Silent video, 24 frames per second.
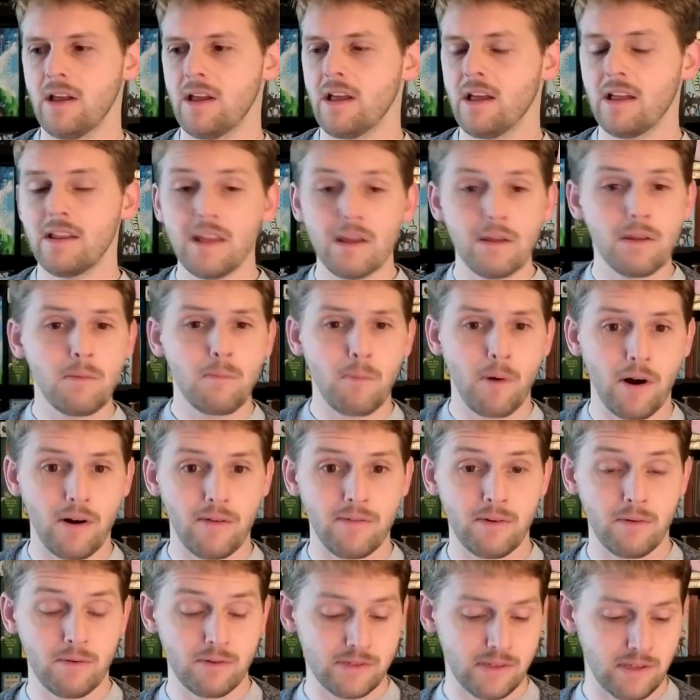And the other part of
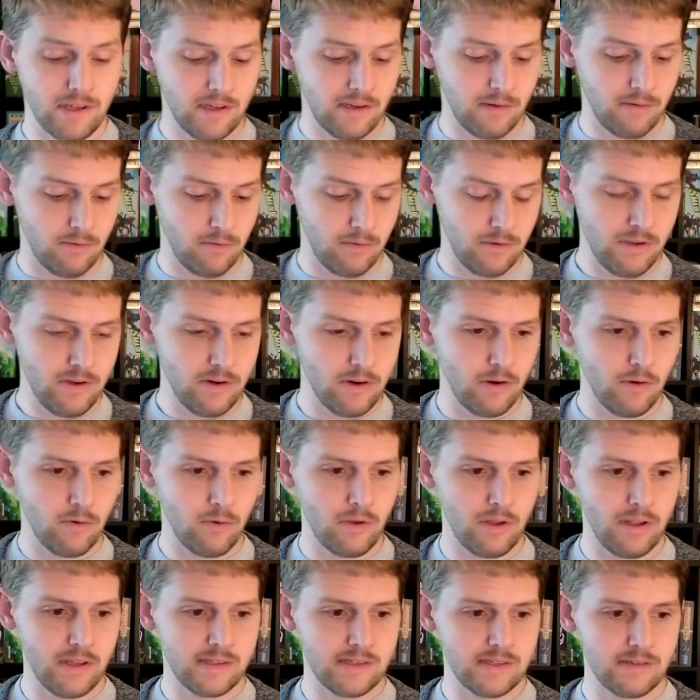it was like,
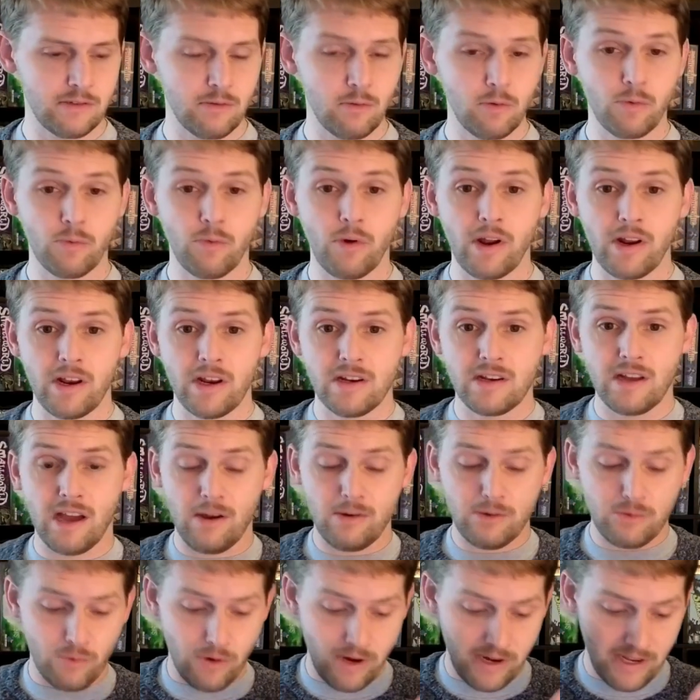I
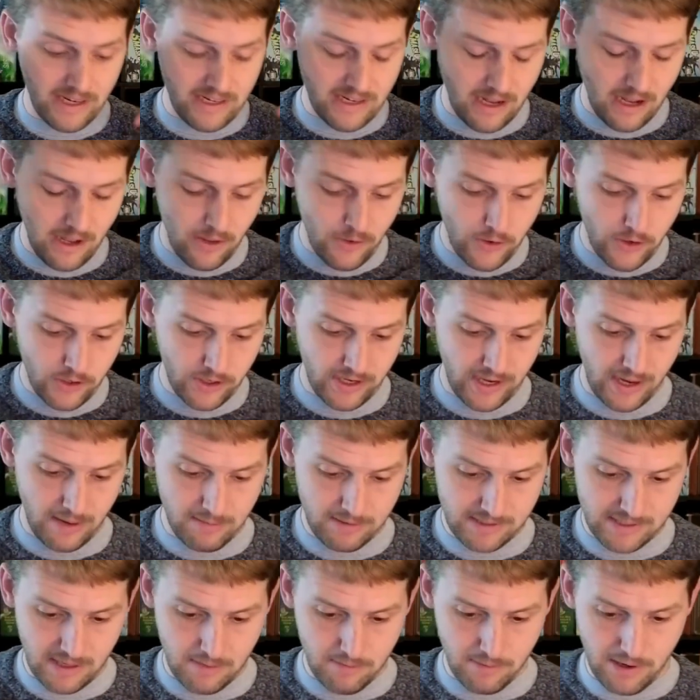was running into other game
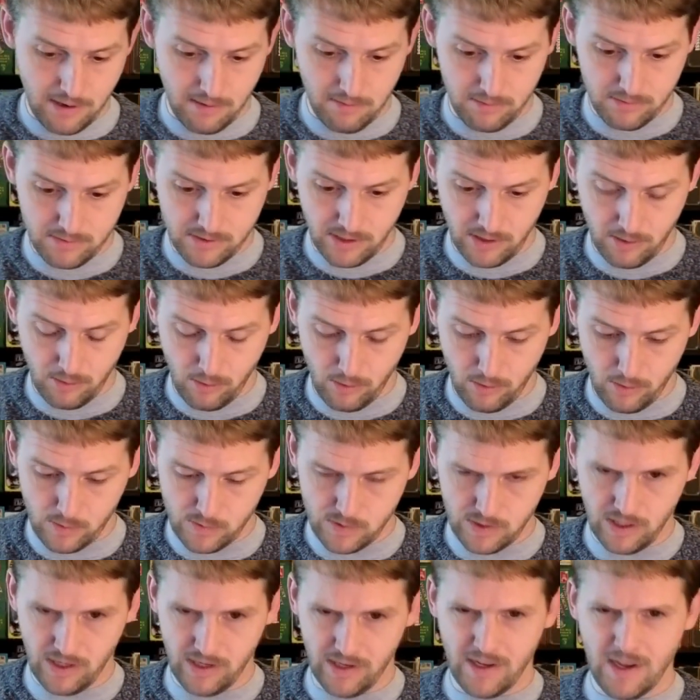design problems here where it was
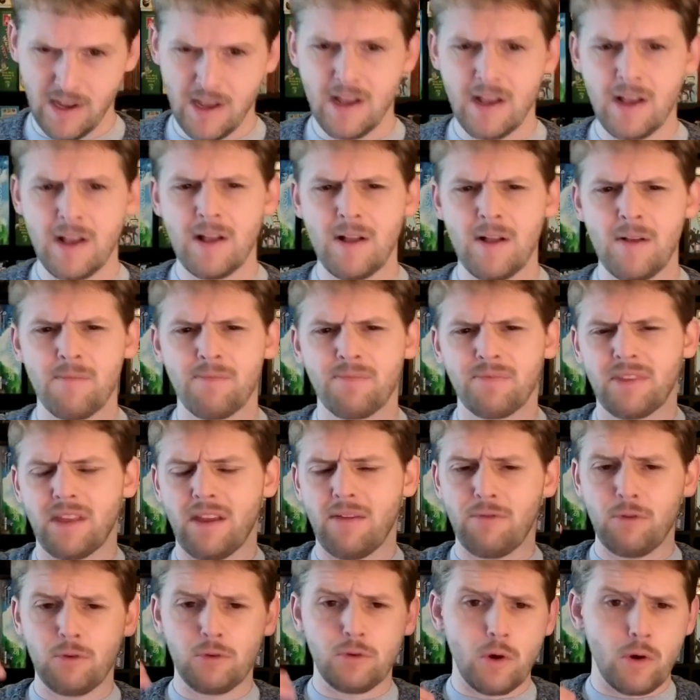like,
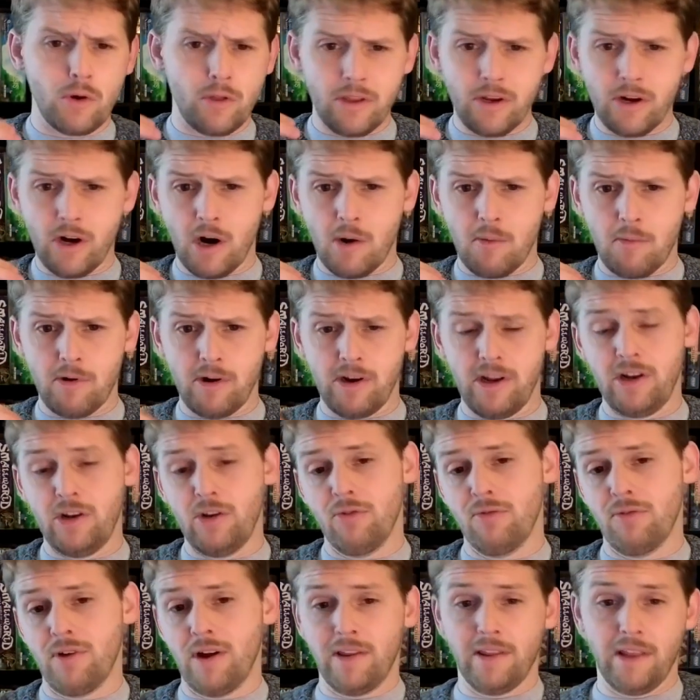if you go to the armory and you
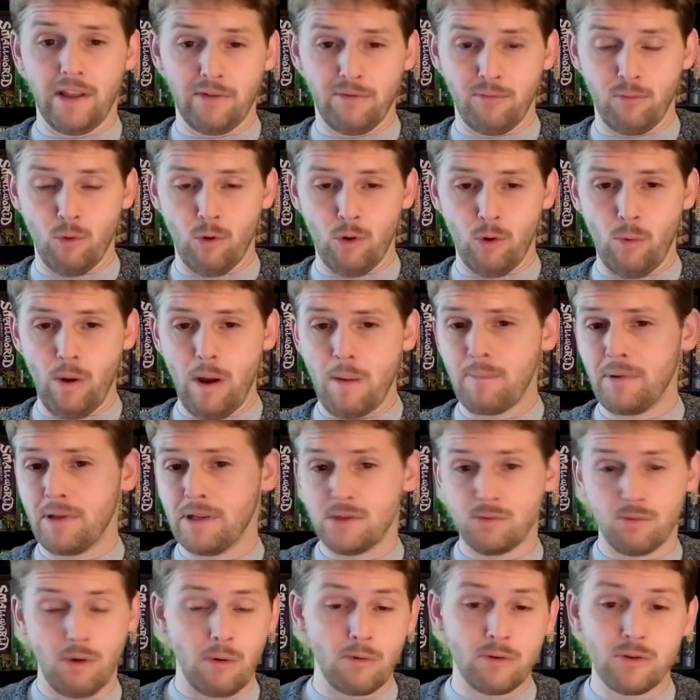find like 4
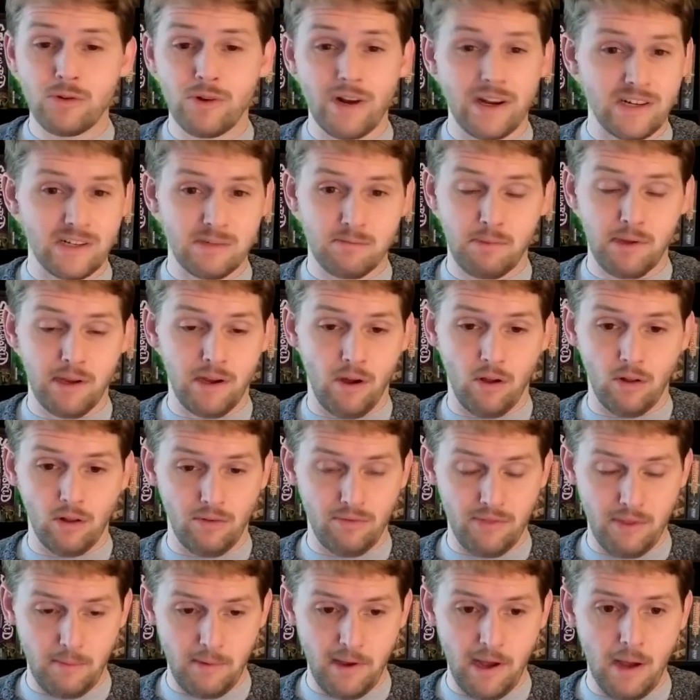weapons, why would you not just pick all of
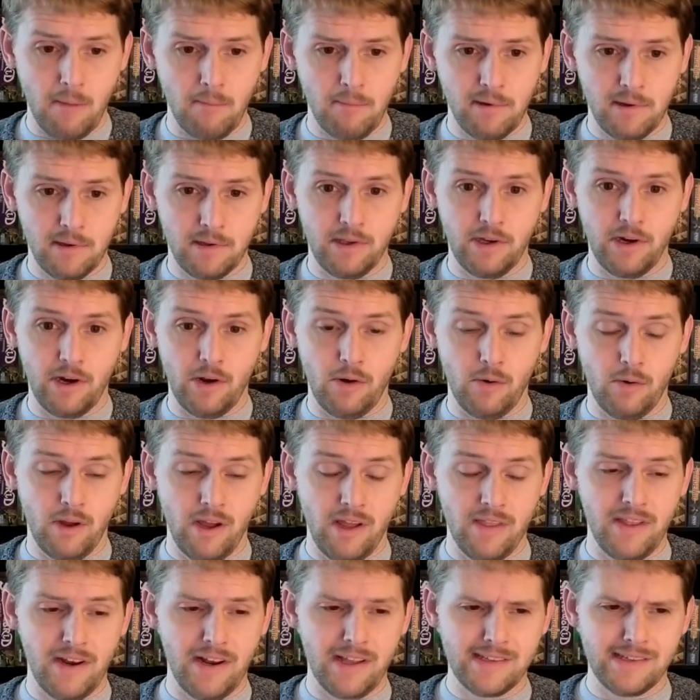them up,
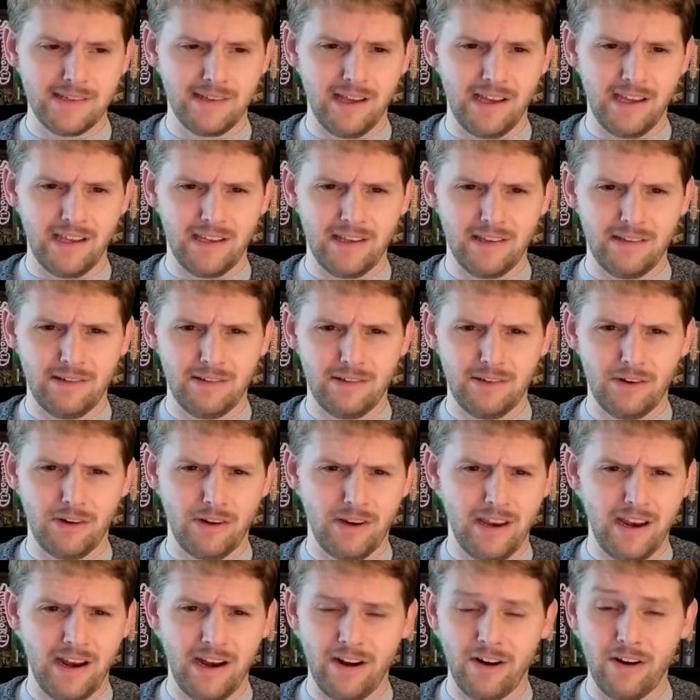And then it's like you're
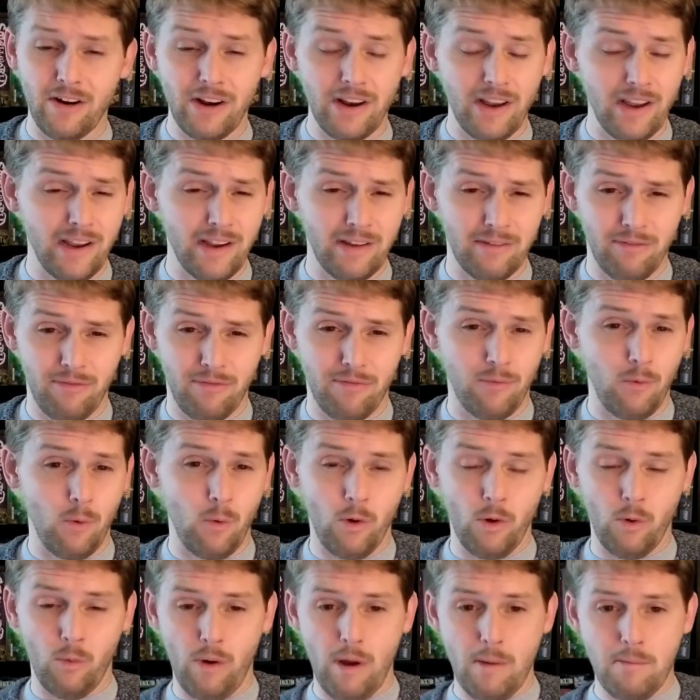carrying
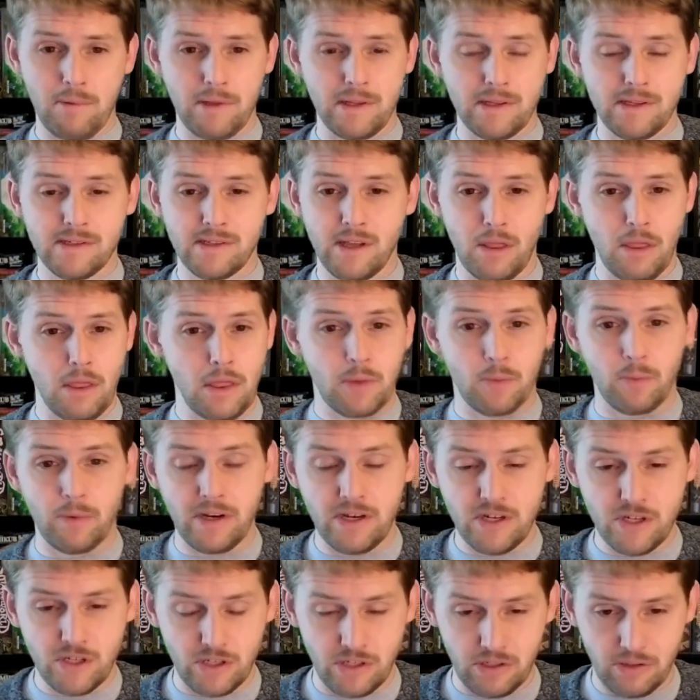4 weapons and 3
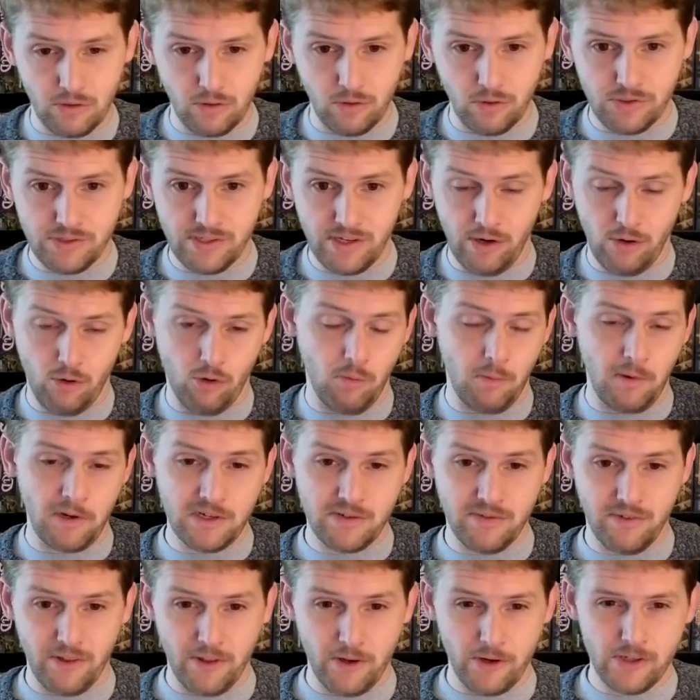shields and a whole bunch of
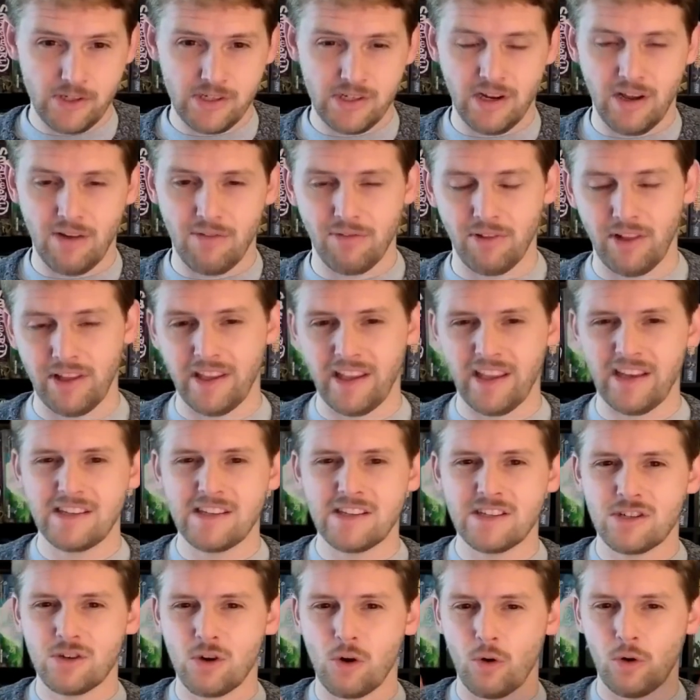other stuff. Like it
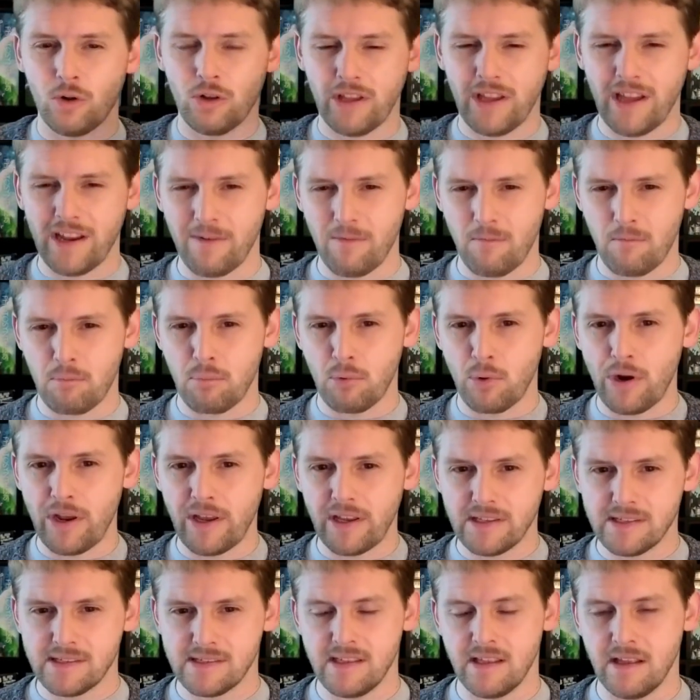just totally kind of
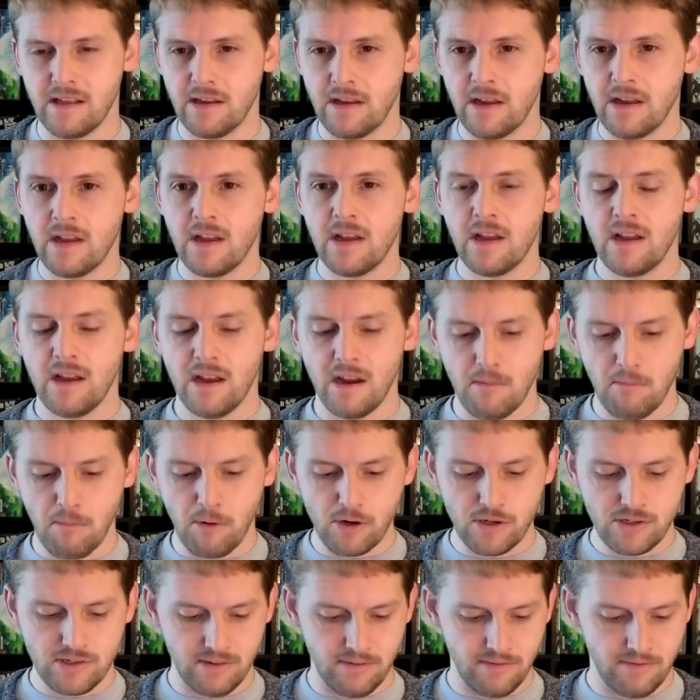breaks the
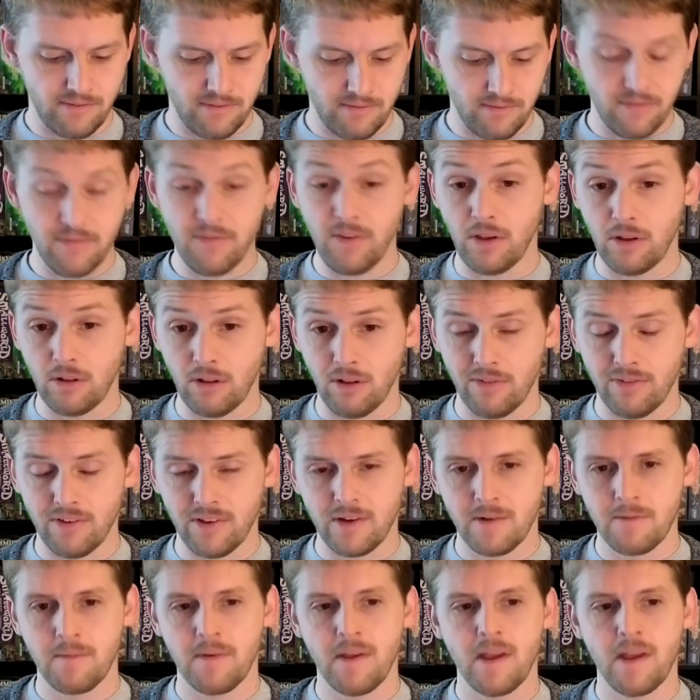immersive feel of it.